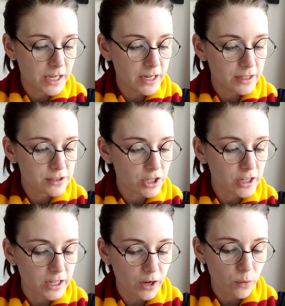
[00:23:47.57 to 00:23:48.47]
in and
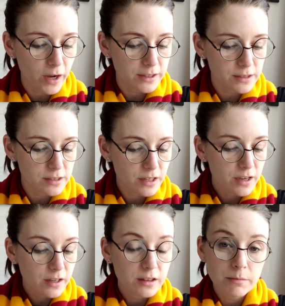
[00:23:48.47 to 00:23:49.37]
started at once.
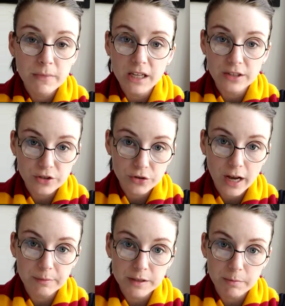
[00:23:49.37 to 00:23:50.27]
The minutes
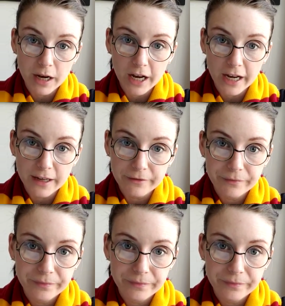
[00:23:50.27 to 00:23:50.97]
crept by.